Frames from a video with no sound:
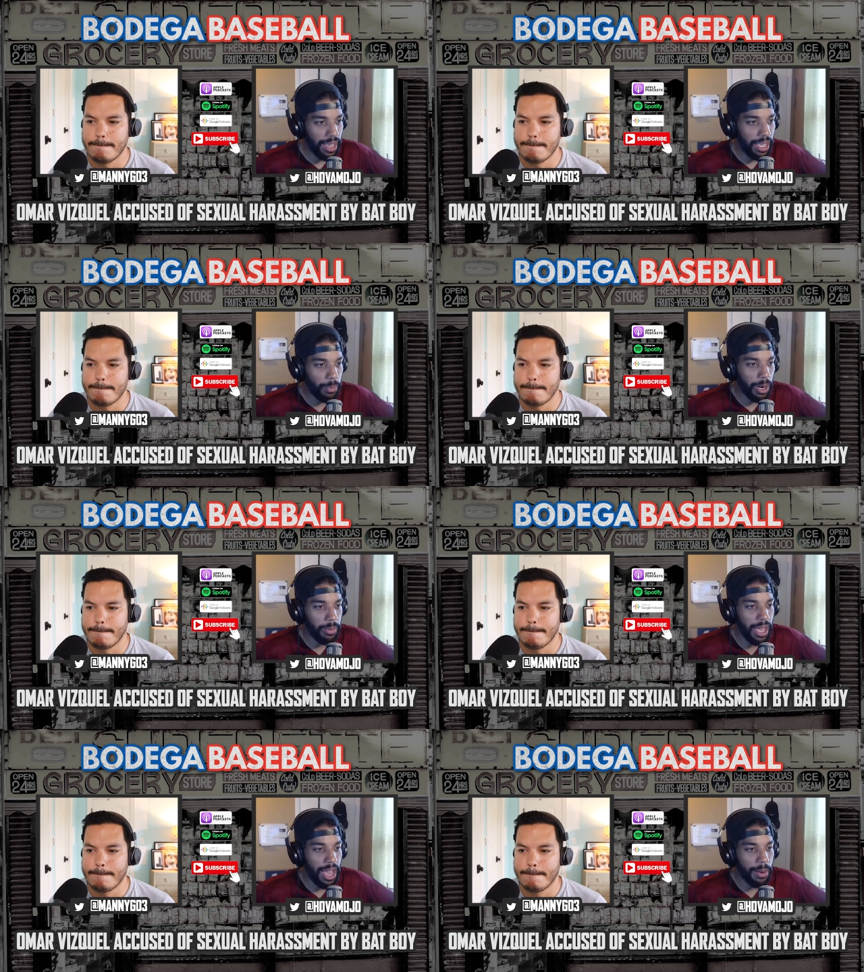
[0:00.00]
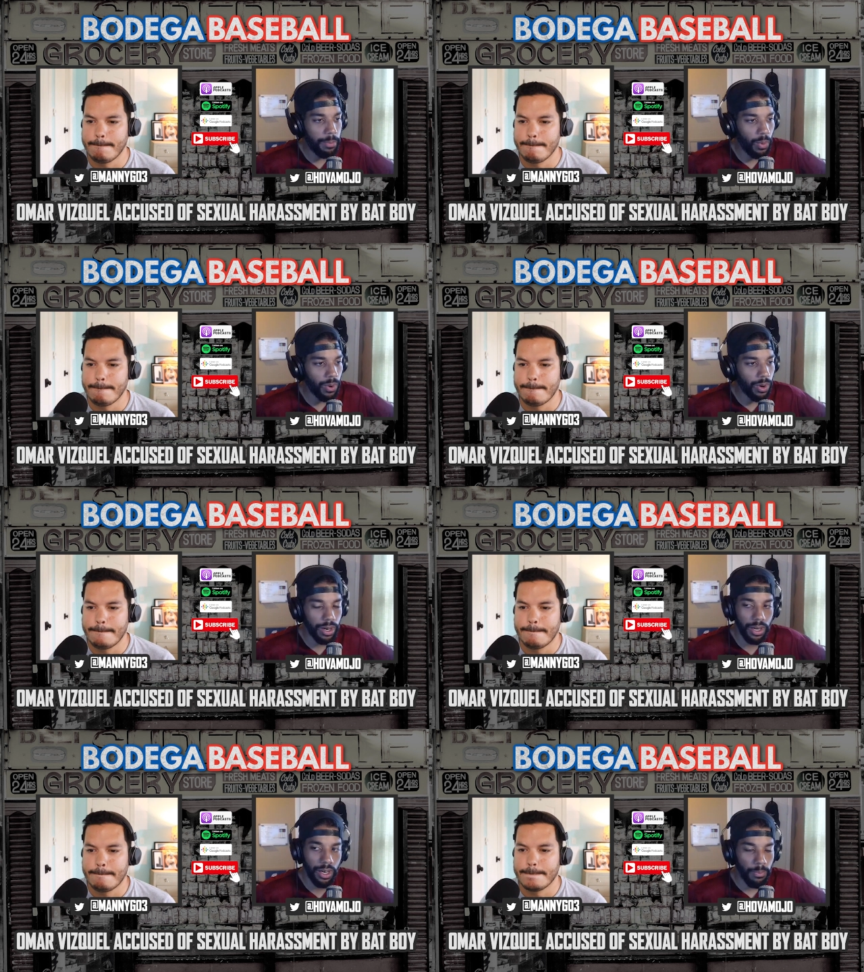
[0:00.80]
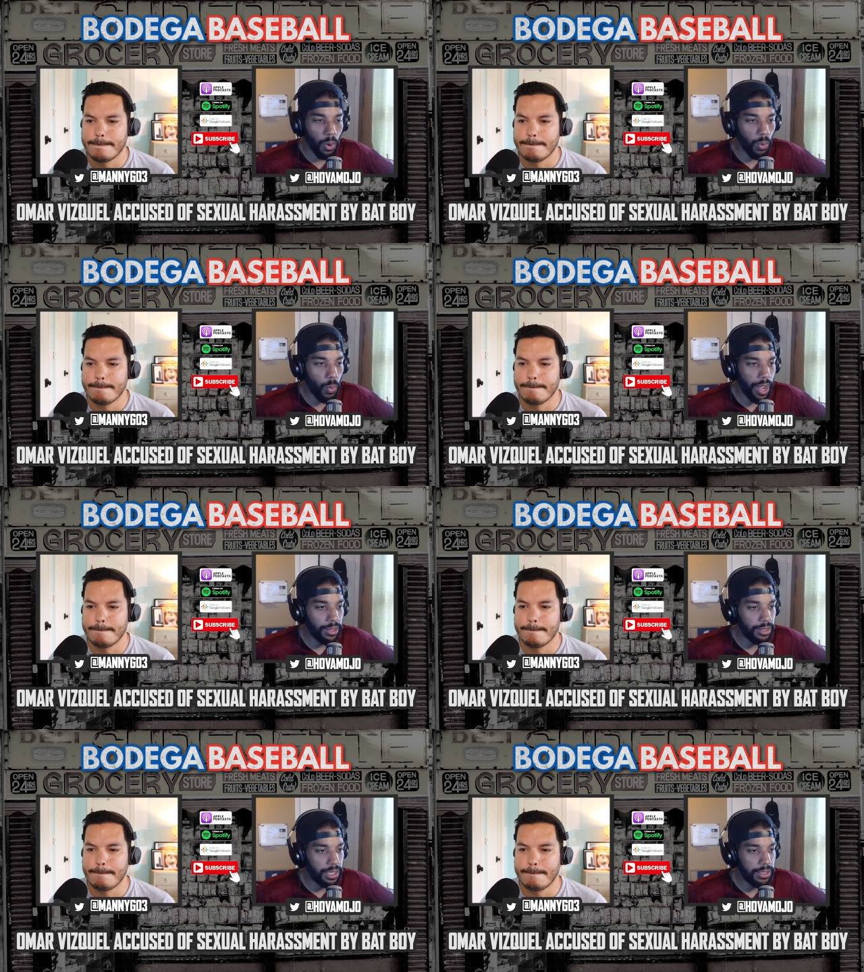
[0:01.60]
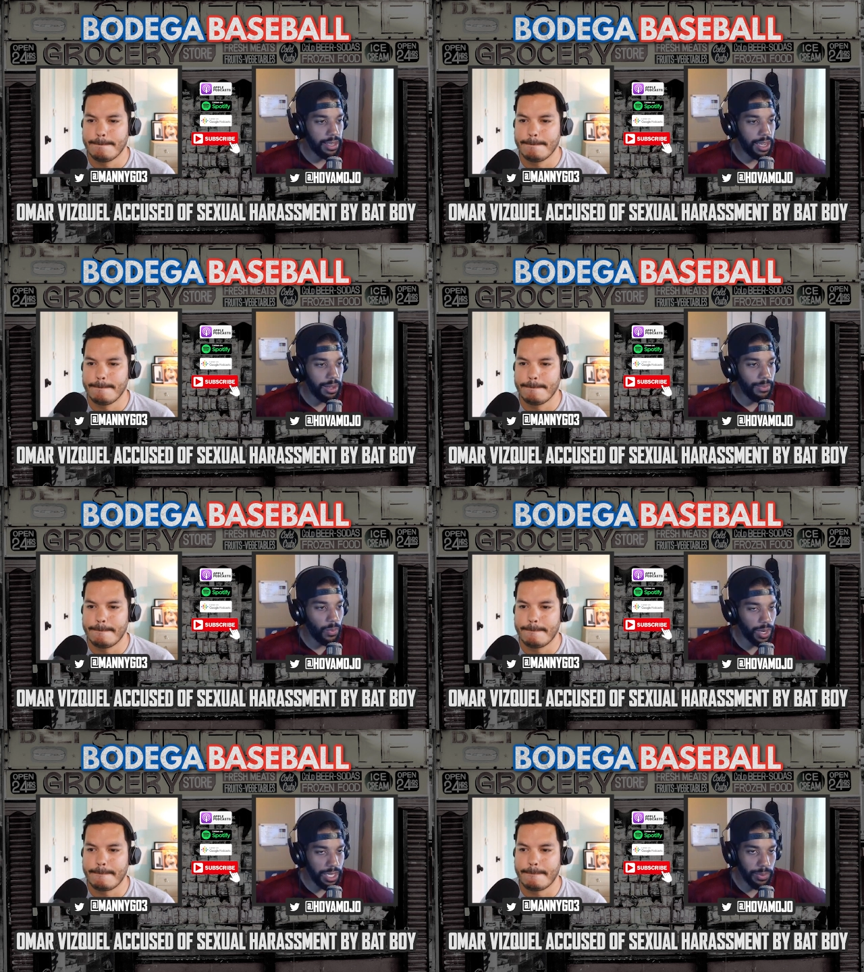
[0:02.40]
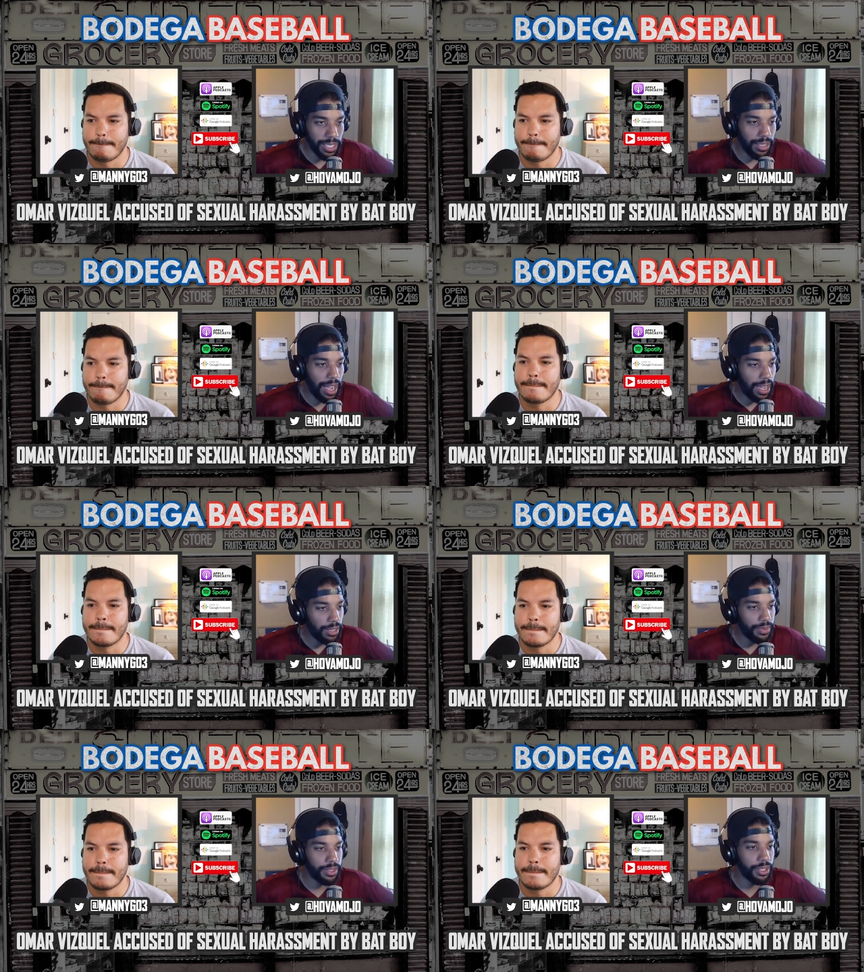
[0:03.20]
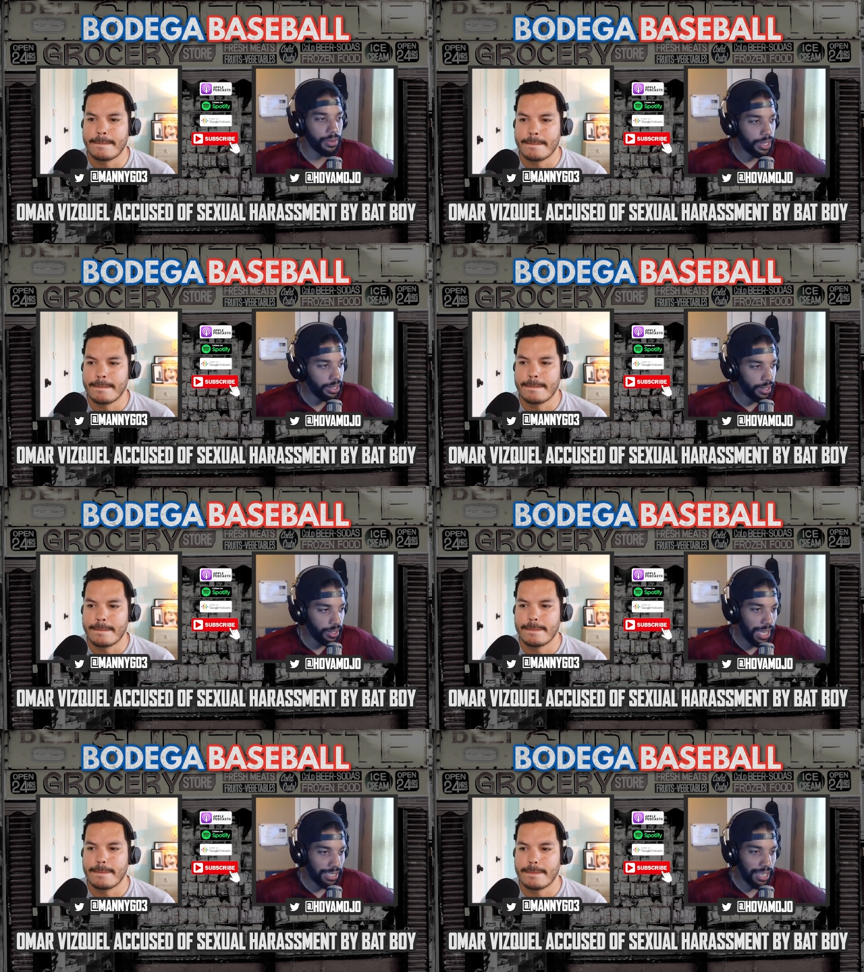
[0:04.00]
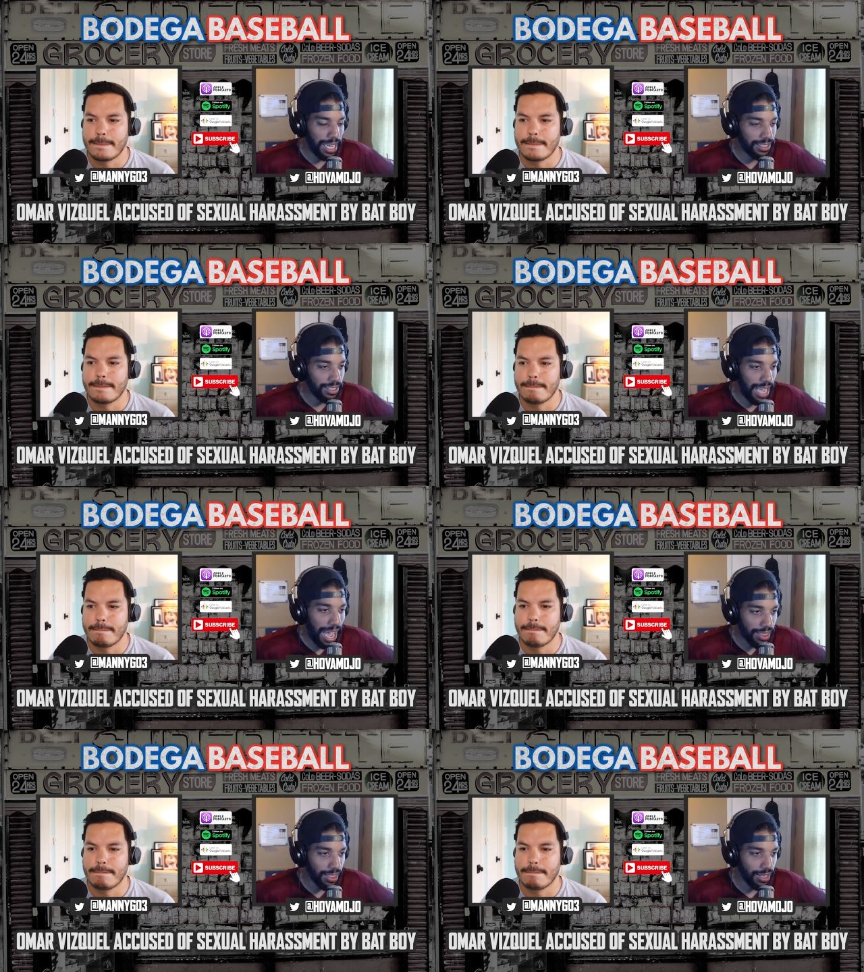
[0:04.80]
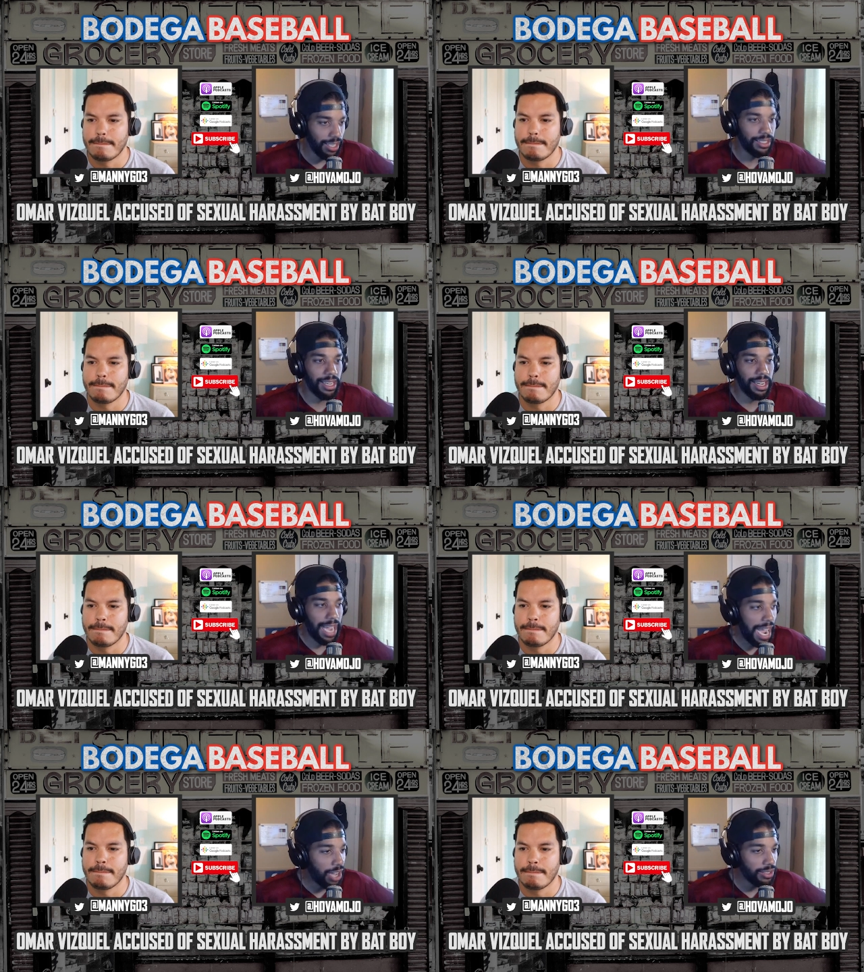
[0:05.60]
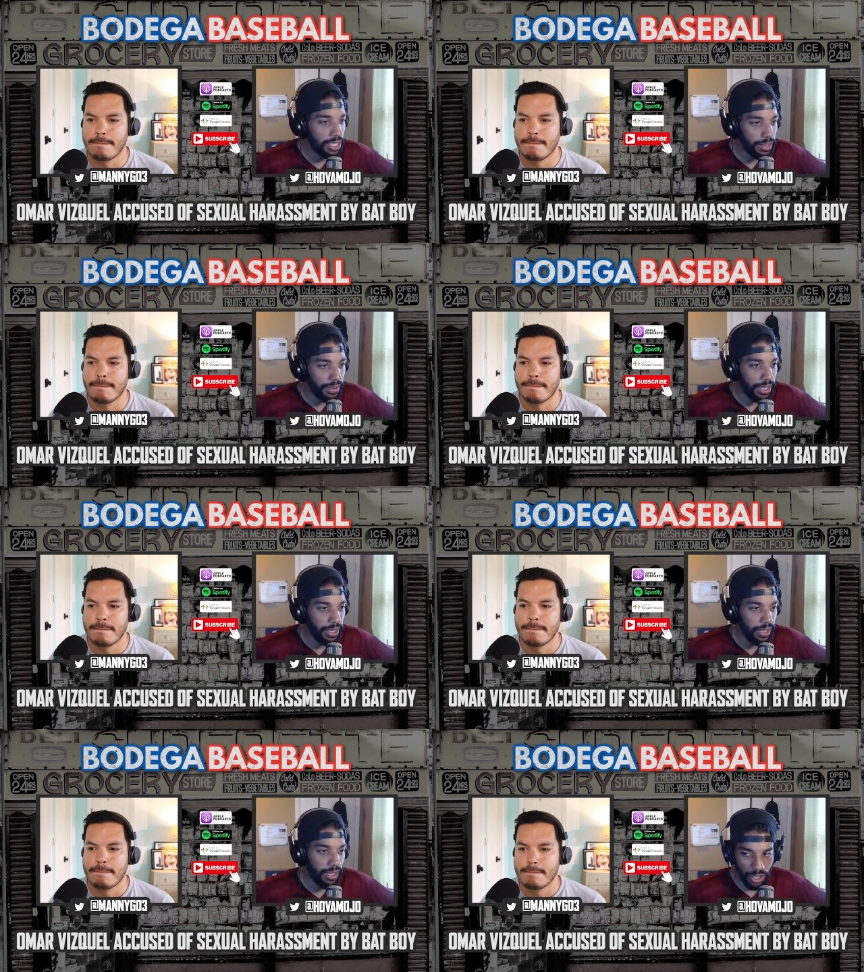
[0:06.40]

Speaker 1: He probably had more weight to his name when he was at the height of his career as an athlete, as like a guy on TV.